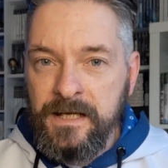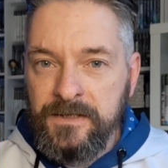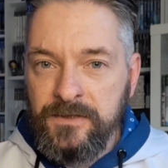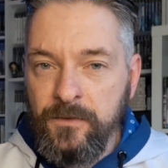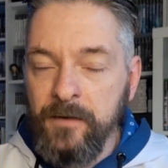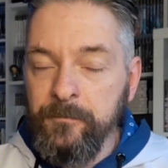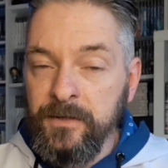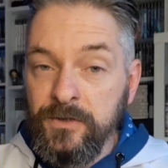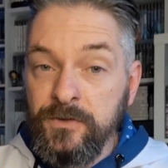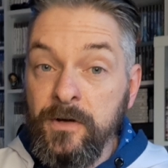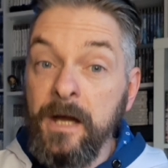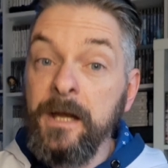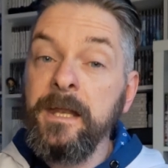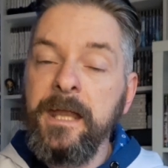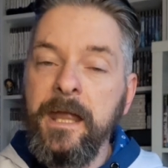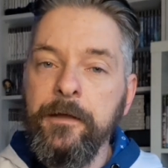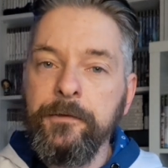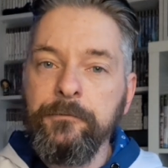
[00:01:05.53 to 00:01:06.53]
So I've been trying
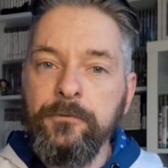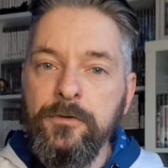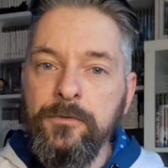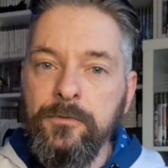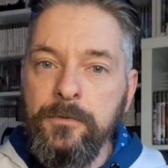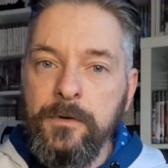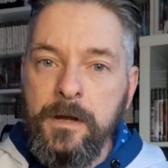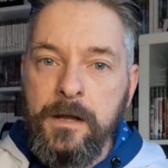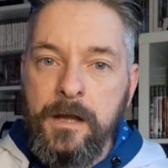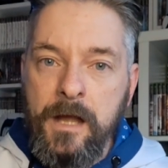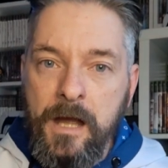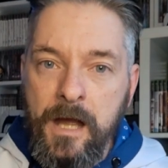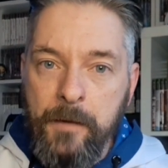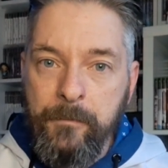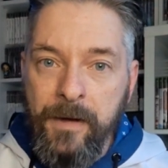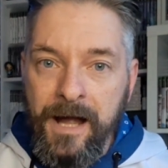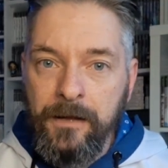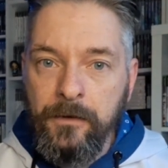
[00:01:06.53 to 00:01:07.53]
to get through
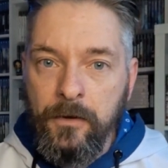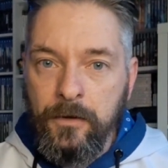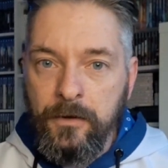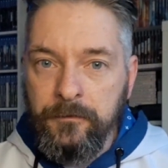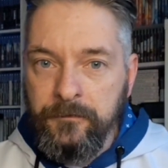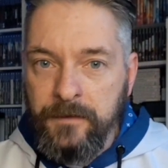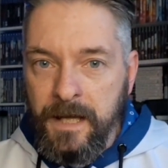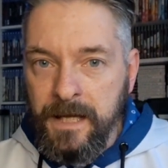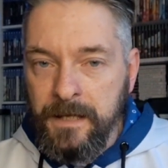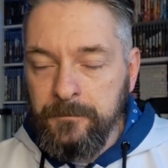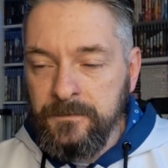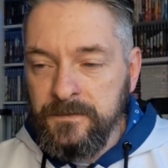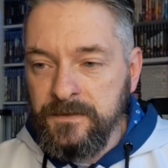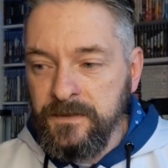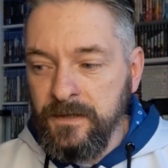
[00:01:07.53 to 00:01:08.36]
a backlog of games